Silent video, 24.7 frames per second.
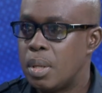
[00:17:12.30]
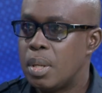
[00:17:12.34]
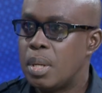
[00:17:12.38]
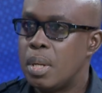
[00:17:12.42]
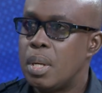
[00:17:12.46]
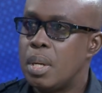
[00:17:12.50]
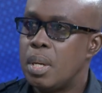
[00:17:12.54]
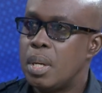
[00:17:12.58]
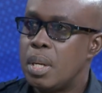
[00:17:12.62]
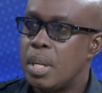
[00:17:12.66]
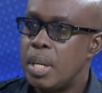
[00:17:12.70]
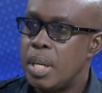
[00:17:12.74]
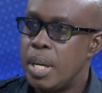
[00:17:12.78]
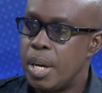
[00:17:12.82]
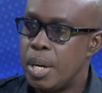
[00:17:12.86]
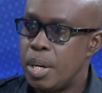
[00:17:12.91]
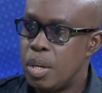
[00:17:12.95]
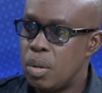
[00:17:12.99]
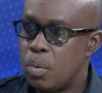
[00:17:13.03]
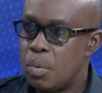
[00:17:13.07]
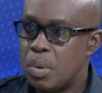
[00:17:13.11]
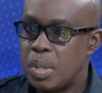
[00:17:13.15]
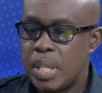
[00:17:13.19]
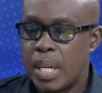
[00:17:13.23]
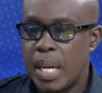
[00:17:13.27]
Yes. They're
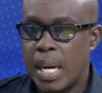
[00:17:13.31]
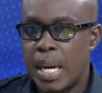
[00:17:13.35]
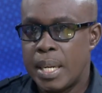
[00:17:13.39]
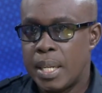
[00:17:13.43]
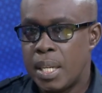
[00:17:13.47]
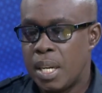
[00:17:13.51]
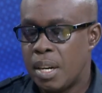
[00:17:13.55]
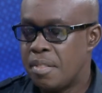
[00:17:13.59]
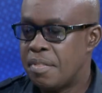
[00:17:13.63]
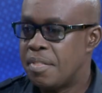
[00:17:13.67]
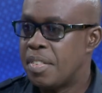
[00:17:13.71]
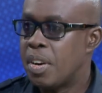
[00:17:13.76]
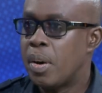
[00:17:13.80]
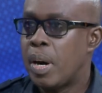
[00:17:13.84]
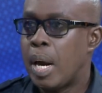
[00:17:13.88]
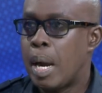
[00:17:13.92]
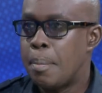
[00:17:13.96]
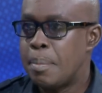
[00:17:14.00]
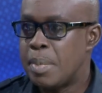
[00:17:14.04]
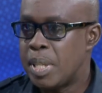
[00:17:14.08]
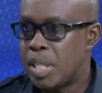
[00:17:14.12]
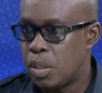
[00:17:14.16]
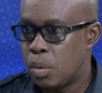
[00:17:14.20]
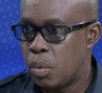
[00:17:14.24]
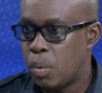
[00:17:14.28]
known there and they're very
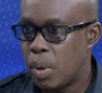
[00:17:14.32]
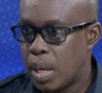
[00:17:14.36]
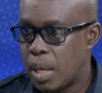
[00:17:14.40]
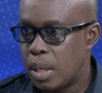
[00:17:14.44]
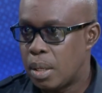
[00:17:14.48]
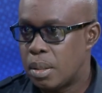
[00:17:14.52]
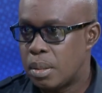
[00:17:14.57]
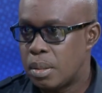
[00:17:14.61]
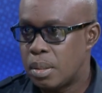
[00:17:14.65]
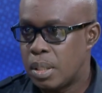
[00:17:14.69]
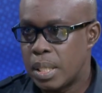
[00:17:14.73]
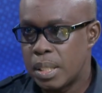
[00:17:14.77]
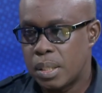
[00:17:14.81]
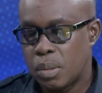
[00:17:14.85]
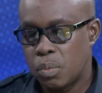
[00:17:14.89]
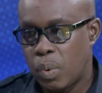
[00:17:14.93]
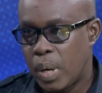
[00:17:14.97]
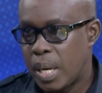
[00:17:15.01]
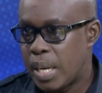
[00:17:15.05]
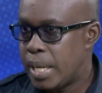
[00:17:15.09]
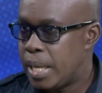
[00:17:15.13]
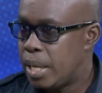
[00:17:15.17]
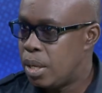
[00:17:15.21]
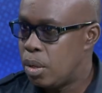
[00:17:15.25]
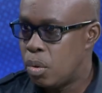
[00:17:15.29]
habitual. That's
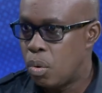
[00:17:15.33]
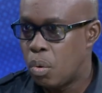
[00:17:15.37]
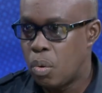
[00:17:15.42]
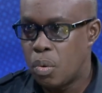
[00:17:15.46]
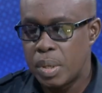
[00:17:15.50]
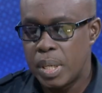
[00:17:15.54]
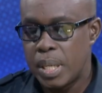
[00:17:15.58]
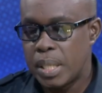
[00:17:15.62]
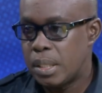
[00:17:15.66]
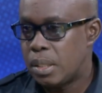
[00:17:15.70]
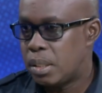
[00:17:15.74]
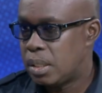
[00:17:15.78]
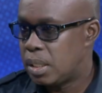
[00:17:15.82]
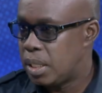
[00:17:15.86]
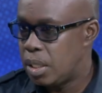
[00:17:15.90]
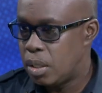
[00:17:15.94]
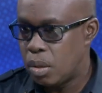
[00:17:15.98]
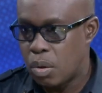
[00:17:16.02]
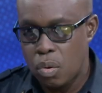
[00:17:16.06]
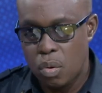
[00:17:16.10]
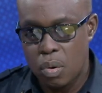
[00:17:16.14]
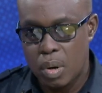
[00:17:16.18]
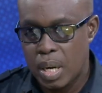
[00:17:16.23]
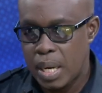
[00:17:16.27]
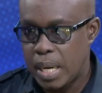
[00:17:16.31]
what uh -huh. they uh-huh. know. They steal
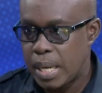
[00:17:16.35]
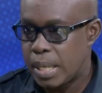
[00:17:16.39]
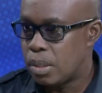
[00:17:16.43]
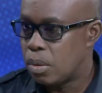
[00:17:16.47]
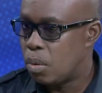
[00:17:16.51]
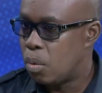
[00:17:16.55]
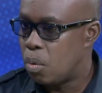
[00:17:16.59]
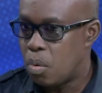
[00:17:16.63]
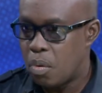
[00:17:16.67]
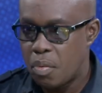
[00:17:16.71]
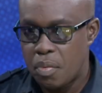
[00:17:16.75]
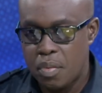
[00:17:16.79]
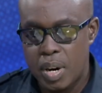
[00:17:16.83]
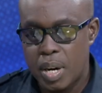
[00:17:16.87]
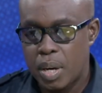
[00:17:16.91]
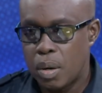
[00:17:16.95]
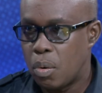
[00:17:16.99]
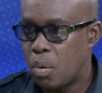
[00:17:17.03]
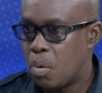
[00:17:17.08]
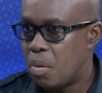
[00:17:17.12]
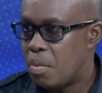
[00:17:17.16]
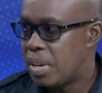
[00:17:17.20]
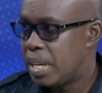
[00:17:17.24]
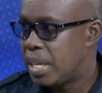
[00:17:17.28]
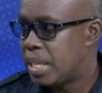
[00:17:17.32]
coconut over and
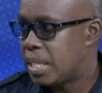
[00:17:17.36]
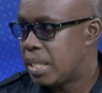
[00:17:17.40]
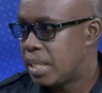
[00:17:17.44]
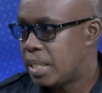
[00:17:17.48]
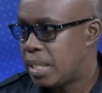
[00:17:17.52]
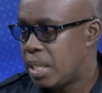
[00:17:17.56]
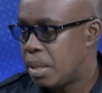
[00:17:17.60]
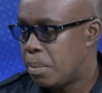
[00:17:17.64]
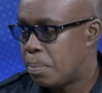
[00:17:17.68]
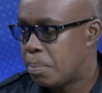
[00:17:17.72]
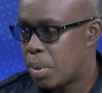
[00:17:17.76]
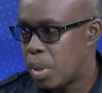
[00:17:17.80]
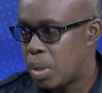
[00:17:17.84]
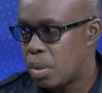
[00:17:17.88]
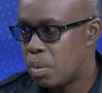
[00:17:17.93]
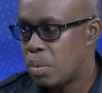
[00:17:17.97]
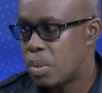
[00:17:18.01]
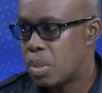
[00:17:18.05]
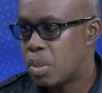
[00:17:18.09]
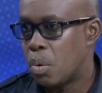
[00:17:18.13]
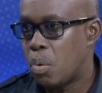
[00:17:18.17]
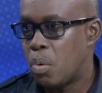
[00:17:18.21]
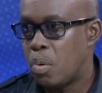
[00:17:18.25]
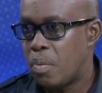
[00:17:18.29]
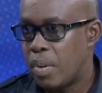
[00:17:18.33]
over. They steal
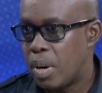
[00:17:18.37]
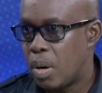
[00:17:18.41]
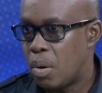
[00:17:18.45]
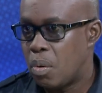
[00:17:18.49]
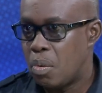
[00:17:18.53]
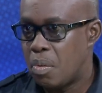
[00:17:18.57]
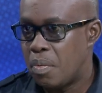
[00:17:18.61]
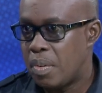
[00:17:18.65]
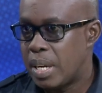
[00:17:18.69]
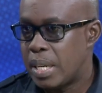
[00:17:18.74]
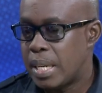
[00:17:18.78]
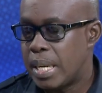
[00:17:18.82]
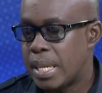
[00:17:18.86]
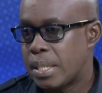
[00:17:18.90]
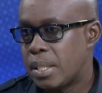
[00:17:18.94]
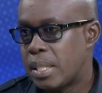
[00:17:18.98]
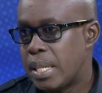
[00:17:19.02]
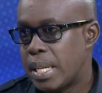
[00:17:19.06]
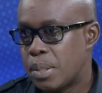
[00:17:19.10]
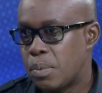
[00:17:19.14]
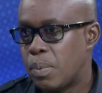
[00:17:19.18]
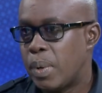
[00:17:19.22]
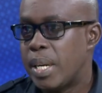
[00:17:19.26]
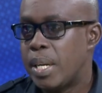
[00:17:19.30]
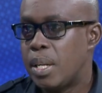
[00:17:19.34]
produce over and over. And that's,
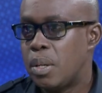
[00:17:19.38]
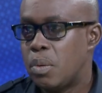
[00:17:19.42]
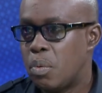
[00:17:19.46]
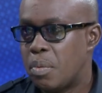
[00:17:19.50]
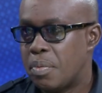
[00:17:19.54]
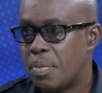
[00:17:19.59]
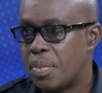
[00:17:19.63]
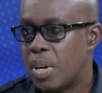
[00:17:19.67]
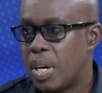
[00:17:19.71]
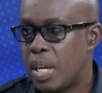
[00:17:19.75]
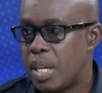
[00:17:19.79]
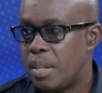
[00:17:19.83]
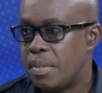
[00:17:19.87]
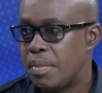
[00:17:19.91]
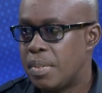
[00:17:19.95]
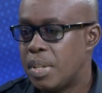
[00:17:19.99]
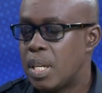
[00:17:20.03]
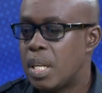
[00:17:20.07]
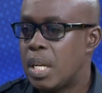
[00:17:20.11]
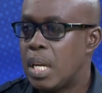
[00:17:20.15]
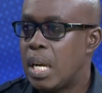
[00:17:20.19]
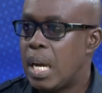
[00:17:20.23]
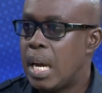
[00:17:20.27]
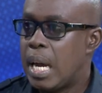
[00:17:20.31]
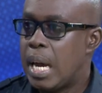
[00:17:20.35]
that's what they do for a living.
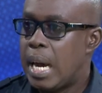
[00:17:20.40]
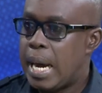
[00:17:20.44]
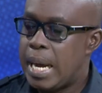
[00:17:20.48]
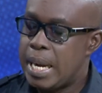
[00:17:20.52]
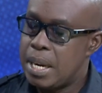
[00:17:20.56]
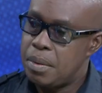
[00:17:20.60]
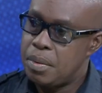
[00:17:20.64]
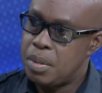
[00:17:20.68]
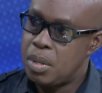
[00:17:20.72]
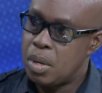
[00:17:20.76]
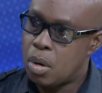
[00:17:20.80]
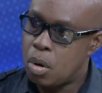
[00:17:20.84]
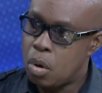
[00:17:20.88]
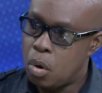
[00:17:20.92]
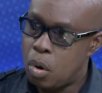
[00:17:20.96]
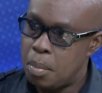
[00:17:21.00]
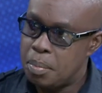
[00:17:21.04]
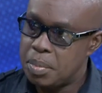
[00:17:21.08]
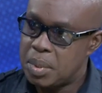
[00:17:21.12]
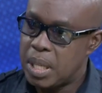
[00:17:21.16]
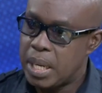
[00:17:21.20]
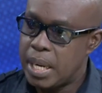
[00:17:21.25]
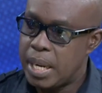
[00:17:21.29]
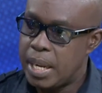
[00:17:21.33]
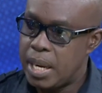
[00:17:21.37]
And you come
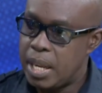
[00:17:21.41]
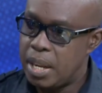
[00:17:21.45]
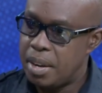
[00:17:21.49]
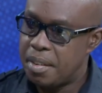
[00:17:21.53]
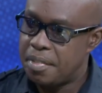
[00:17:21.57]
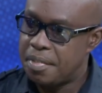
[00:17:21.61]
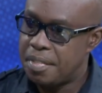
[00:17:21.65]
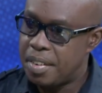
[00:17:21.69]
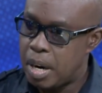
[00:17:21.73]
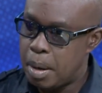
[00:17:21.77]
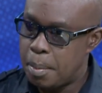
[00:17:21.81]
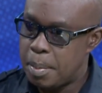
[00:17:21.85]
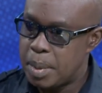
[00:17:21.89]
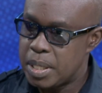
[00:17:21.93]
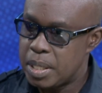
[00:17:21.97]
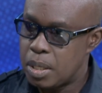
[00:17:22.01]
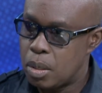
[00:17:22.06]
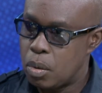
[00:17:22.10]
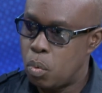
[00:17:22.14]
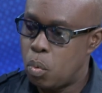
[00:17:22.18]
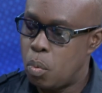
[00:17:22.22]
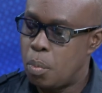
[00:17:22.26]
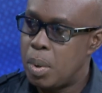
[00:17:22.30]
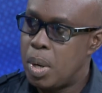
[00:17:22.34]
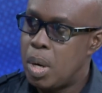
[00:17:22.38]
together, your farmers a
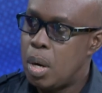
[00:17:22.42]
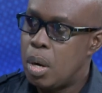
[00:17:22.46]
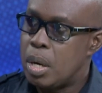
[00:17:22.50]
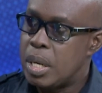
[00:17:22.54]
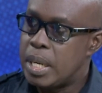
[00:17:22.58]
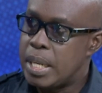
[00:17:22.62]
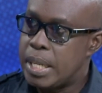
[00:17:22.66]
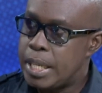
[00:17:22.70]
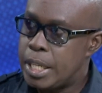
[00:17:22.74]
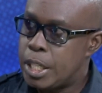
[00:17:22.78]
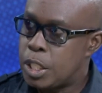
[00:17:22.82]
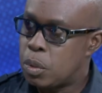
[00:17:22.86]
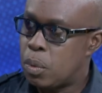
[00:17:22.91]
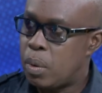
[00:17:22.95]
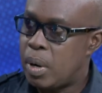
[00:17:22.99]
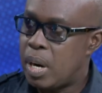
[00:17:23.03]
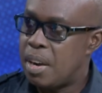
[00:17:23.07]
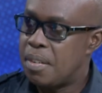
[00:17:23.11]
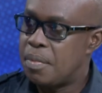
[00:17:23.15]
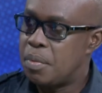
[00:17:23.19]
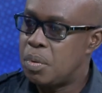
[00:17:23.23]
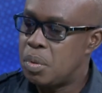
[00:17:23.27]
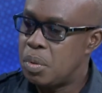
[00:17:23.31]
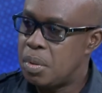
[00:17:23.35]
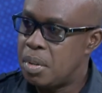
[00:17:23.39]
group. The issue I
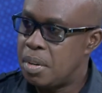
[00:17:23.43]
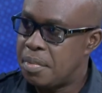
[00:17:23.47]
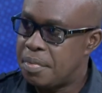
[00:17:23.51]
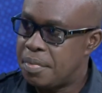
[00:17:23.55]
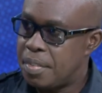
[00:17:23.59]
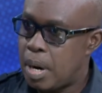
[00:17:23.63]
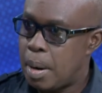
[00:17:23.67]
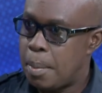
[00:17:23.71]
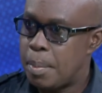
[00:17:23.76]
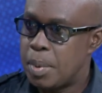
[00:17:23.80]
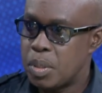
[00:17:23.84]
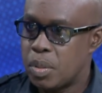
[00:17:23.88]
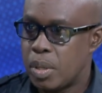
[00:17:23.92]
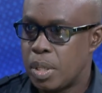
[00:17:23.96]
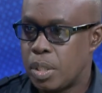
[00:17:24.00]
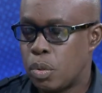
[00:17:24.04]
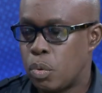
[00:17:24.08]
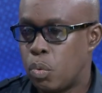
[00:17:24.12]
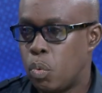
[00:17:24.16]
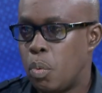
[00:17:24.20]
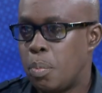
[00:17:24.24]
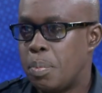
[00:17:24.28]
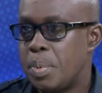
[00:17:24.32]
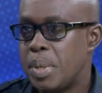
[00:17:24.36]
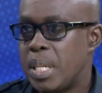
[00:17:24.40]
have with the farmers
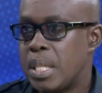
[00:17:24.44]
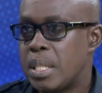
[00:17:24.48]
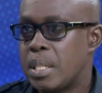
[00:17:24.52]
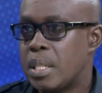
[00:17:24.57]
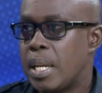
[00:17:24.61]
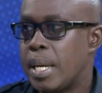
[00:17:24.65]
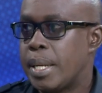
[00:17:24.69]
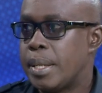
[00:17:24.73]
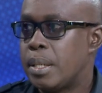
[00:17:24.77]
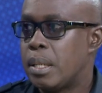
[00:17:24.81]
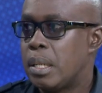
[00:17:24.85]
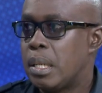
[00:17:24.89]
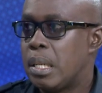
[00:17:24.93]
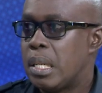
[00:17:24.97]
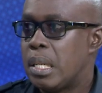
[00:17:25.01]
group is that